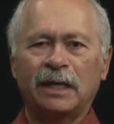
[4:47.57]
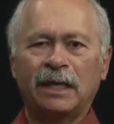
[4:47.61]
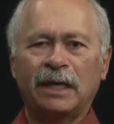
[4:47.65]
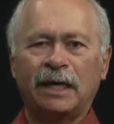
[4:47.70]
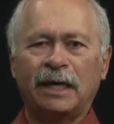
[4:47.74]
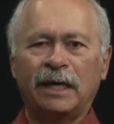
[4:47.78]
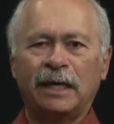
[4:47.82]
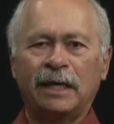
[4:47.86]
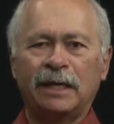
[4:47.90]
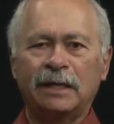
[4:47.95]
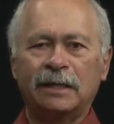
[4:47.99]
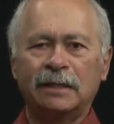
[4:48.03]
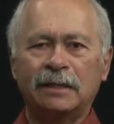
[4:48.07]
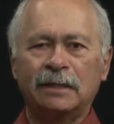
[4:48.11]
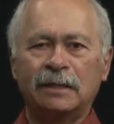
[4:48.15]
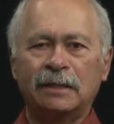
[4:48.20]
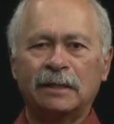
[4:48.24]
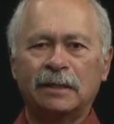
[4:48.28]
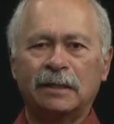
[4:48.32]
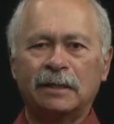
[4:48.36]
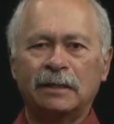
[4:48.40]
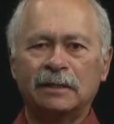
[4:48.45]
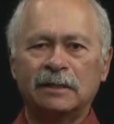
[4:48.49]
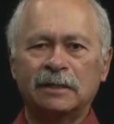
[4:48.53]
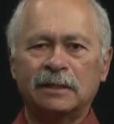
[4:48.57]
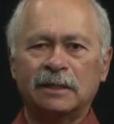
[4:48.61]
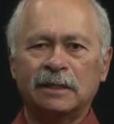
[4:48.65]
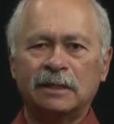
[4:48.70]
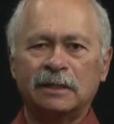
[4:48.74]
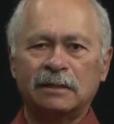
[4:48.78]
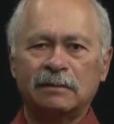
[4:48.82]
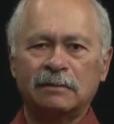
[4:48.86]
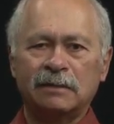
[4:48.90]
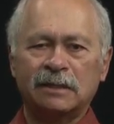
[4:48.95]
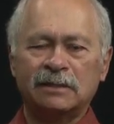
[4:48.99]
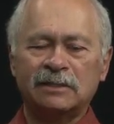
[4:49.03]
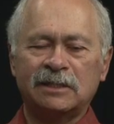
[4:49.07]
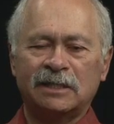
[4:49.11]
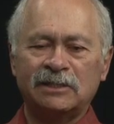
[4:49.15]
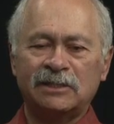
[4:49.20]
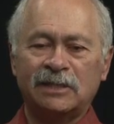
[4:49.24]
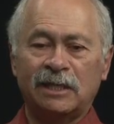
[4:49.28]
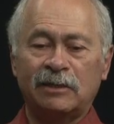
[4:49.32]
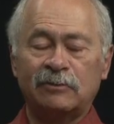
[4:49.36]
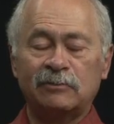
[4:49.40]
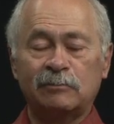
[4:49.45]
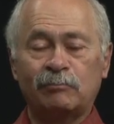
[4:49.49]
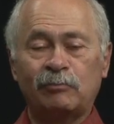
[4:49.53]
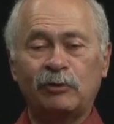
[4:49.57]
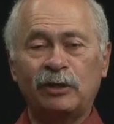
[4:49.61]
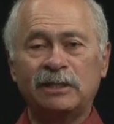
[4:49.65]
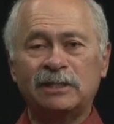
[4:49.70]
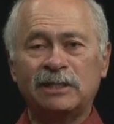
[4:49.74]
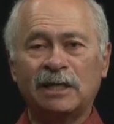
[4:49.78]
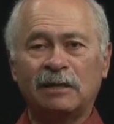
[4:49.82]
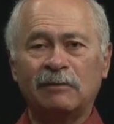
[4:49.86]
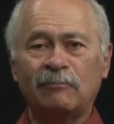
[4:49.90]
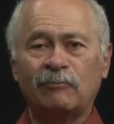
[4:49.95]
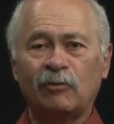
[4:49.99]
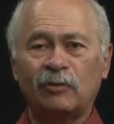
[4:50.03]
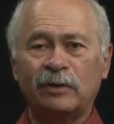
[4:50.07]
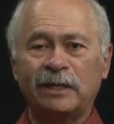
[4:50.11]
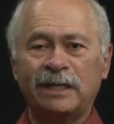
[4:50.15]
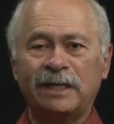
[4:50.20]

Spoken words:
and as I said, it was pre-cell phone.